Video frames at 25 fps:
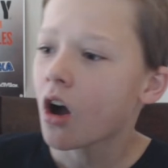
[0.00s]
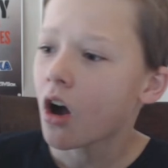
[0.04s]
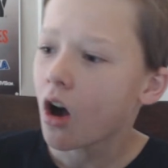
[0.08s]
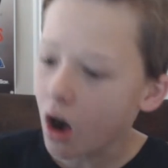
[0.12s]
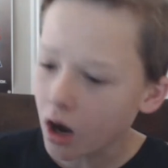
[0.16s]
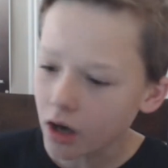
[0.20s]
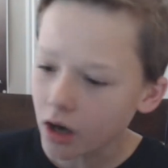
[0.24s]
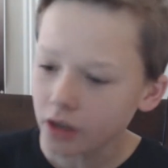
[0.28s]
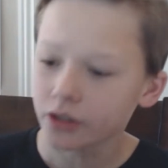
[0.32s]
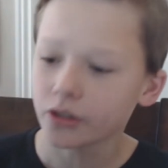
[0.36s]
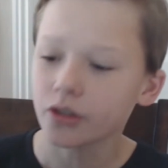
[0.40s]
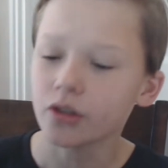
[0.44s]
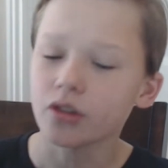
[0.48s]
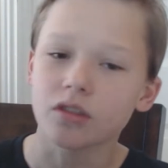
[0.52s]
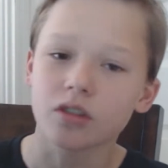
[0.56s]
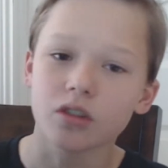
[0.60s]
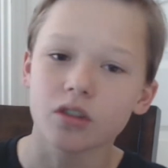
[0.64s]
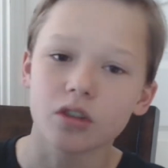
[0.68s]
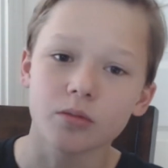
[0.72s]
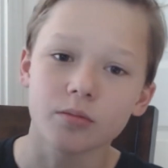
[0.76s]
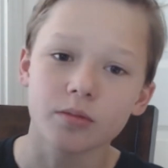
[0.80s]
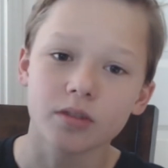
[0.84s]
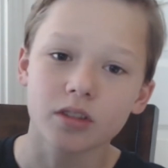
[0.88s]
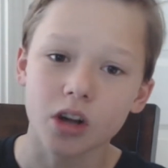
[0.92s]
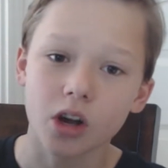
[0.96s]
on
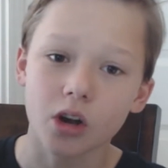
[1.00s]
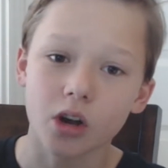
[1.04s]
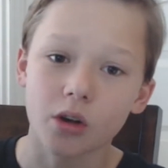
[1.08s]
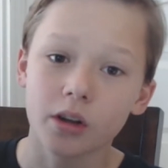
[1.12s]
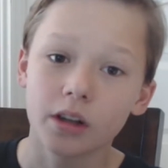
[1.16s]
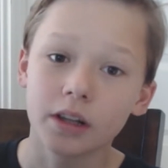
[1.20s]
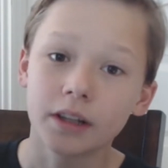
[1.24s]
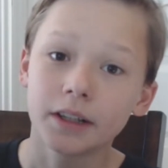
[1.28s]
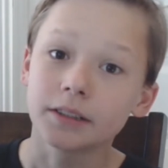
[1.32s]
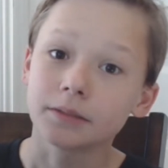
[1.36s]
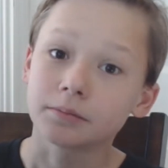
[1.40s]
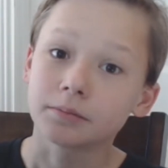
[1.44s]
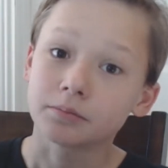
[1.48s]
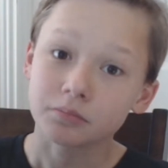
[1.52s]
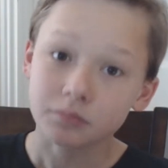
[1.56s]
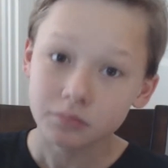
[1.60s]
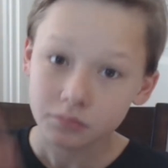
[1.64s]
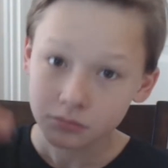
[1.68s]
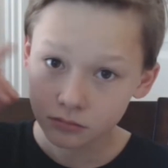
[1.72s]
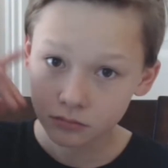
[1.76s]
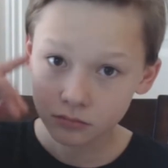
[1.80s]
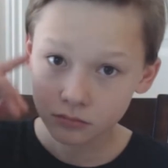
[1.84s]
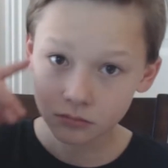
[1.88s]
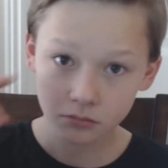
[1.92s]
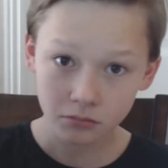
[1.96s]
YouTube, so
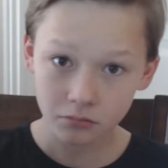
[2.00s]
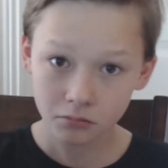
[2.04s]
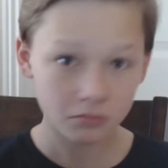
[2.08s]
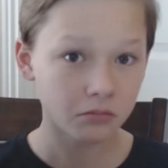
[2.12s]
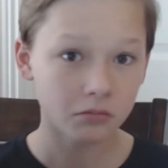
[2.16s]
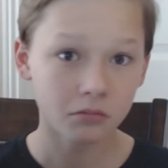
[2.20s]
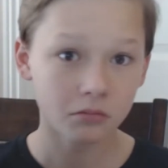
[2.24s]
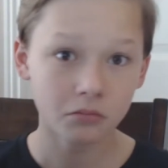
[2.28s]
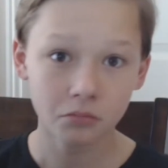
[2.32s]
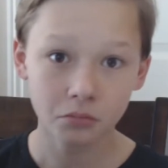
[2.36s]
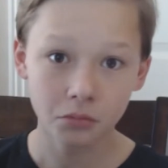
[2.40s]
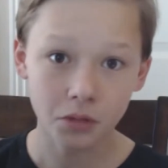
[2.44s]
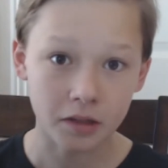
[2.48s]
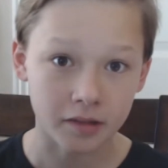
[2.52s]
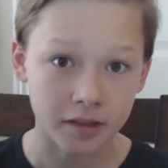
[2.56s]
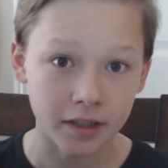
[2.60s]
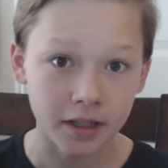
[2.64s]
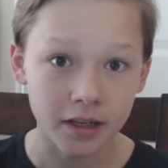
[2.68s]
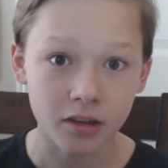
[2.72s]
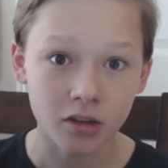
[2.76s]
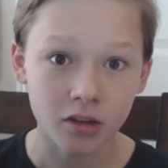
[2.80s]
let's get